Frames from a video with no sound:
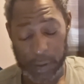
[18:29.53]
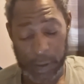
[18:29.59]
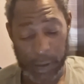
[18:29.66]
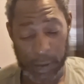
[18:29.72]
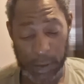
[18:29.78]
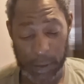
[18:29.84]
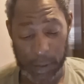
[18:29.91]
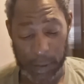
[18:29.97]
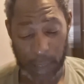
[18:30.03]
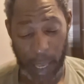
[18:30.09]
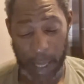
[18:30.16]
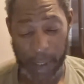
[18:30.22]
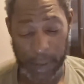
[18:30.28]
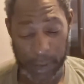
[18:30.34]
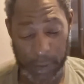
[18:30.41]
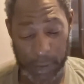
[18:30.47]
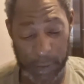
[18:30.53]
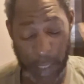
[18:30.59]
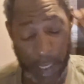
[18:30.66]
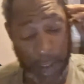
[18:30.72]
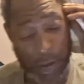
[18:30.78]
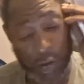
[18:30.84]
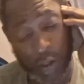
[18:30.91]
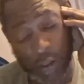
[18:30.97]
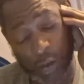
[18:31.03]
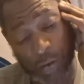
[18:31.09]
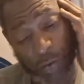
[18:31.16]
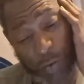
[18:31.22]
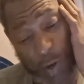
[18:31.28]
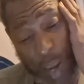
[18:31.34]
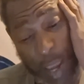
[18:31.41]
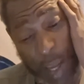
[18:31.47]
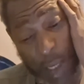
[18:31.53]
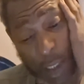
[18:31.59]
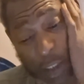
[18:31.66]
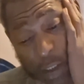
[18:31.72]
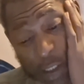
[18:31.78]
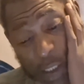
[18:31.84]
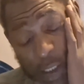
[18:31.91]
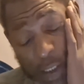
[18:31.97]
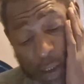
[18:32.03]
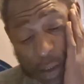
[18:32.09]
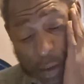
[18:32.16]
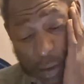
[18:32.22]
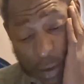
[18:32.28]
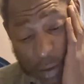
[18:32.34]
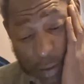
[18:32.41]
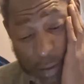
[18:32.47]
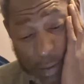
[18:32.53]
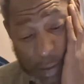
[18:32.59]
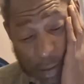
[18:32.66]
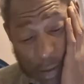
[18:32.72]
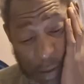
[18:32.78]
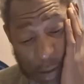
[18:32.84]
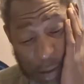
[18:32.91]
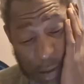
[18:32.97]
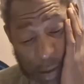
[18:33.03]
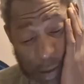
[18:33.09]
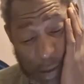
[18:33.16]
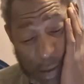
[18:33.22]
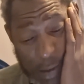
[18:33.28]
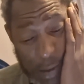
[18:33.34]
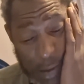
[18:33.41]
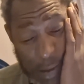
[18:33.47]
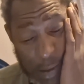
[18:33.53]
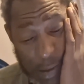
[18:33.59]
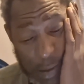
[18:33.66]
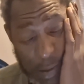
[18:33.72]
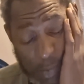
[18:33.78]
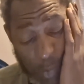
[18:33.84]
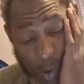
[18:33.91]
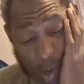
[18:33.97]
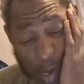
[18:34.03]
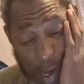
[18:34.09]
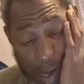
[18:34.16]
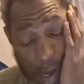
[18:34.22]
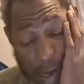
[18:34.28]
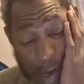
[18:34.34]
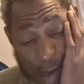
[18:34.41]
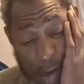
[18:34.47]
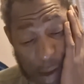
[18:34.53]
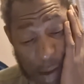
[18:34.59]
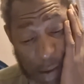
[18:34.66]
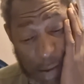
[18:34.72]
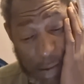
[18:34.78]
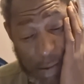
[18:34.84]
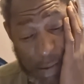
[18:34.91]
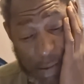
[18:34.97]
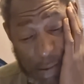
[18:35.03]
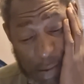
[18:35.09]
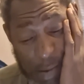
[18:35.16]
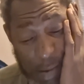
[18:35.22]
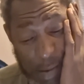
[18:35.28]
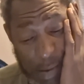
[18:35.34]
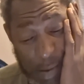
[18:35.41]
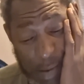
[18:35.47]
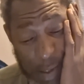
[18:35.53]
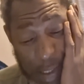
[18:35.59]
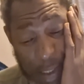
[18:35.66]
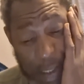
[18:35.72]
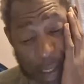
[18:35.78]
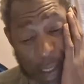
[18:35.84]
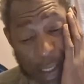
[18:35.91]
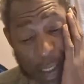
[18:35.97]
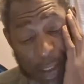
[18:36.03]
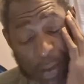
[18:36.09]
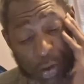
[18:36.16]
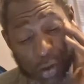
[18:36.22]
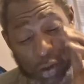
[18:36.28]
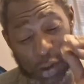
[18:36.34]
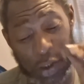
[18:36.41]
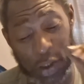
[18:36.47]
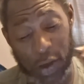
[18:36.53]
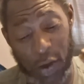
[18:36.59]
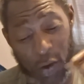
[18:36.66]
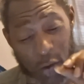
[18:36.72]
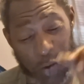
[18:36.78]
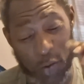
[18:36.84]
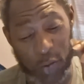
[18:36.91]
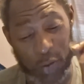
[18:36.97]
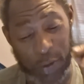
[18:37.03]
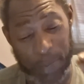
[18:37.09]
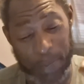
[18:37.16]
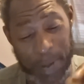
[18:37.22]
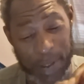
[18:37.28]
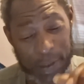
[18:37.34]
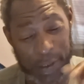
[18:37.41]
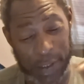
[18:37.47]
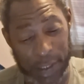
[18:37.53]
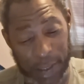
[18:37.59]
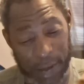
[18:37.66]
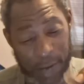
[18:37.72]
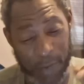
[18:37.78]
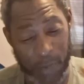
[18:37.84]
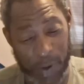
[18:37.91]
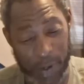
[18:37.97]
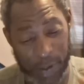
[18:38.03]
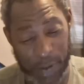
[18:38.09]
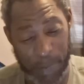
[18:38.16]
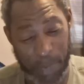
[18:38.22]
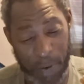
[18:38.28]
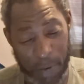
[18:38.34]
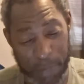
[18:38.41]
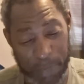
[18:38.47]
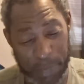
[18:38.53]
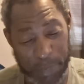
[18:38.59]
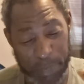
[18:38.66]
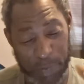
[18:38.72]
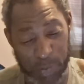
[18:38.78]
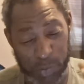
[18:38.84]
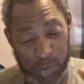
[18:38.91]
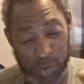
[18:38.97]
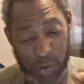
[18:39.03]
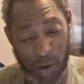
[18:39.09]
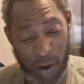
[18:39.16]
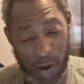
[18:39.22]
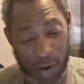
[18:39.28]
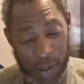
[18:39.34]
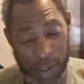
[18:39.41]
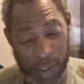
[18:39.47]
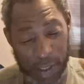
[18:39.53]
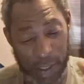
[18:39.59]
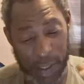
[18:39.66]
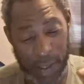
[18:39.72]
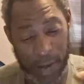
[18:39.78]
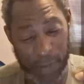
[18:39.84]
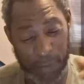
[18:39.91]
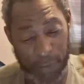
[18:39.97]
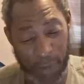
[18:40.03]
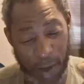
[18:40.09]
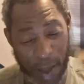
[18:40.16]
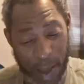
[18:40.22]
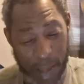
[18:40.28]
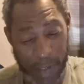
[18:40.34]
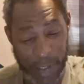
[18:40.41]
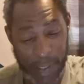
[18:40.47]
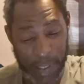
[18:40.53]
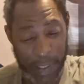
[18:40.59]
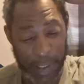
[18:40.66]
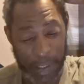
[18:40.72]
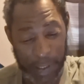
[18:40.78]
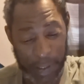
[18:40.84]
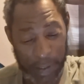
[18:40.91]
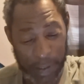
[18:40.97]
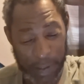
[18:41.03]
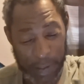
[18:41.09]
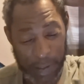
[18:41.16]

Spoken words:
This is how they just created this. Wow. And he took the gold and mixed it in with the purple, blue, scarlet, and fine linen.